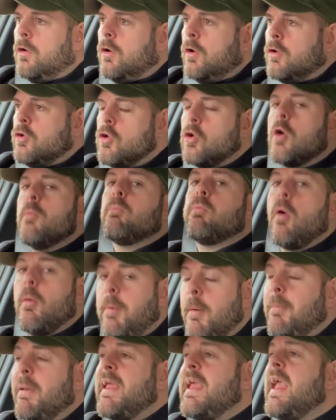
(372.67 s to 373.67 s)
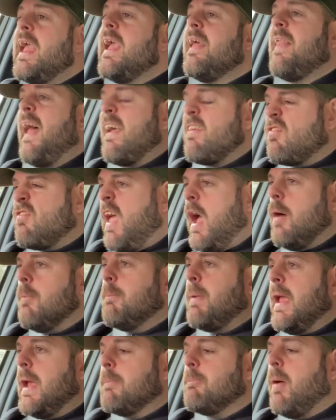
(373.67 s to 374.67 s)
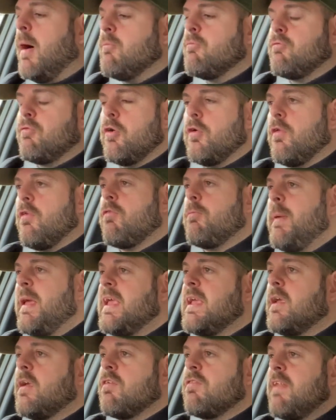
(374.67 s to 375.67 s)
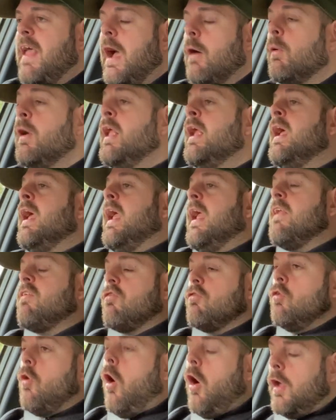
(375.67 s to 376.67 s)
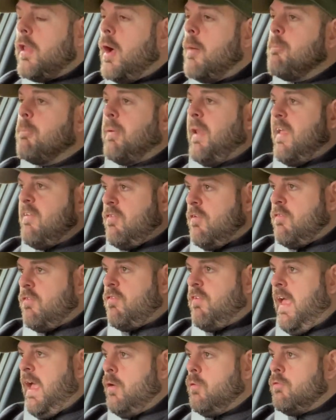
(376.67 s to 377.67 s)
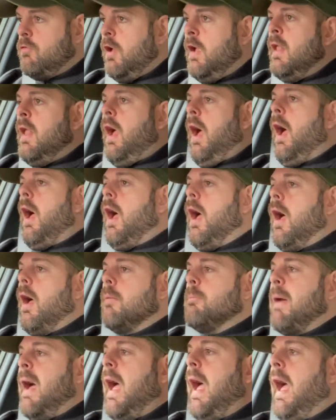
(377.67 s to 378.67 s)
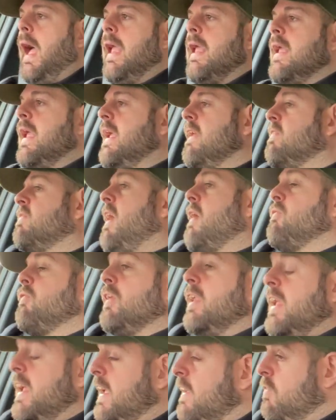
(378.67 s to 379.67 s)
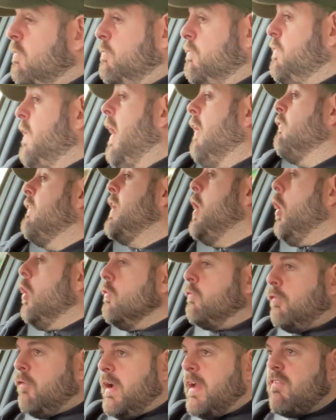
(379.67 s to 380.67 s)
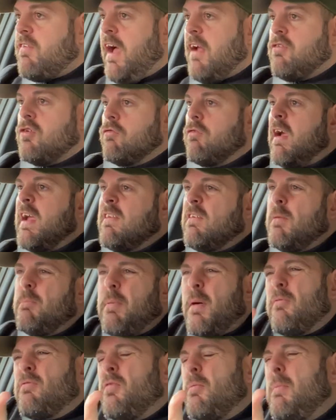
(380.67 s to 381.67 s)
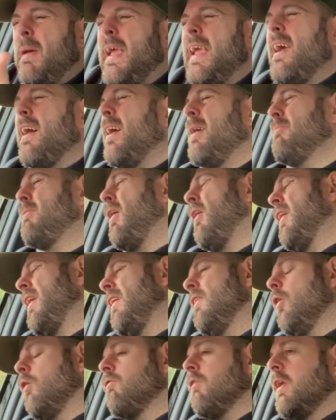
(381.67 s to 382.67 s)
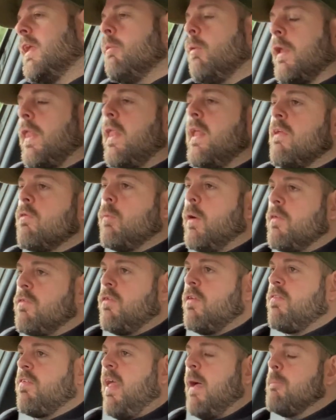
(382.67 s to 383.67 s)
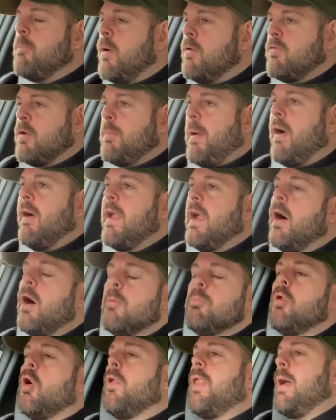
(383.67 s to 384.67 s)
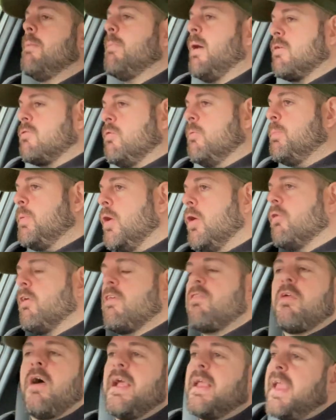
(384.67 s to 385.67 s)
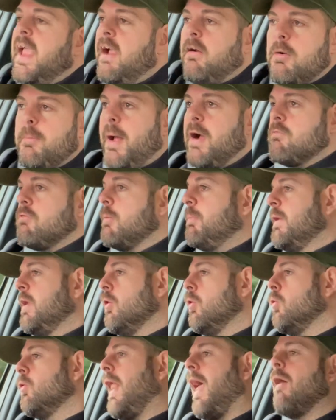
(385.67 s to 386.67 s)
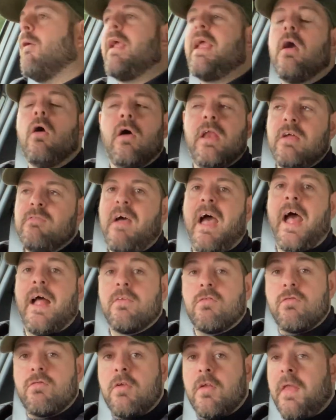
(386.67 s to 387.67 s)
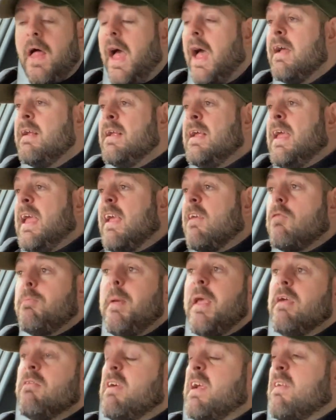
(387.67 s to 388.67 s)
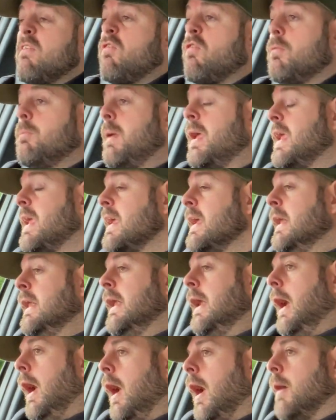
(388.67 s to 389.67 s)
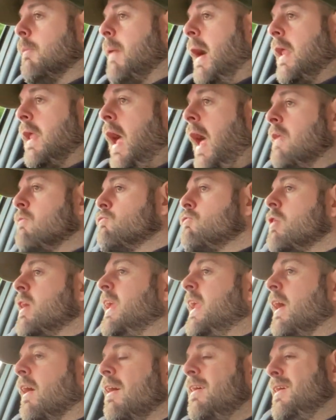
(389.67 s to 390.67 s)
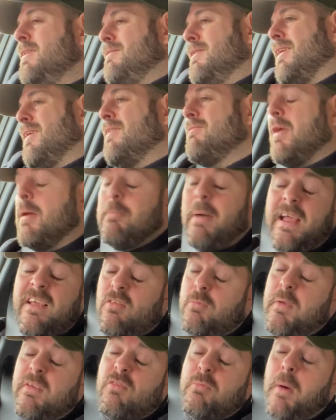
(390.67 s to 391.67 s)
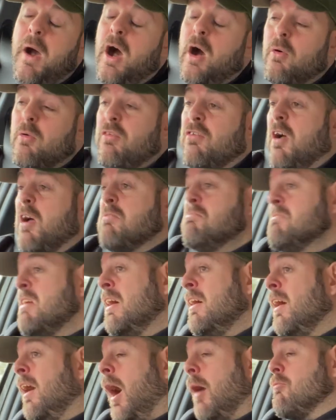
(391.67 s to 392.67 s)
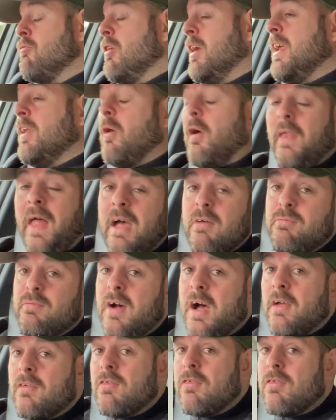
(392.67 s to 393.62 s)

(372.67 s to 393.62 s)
you can probably hear that sound being pumped through the speakers. Now, it's not an unpleasant sound. It definitely is very over exaggerated, but for me, I'm kind of not really one of these ones that's that bothered about it. I'm not that much of a purist that I care about ripping it all out. It kind of adds to that experience for me, and really it makes me smile, so I'm really not that fussed.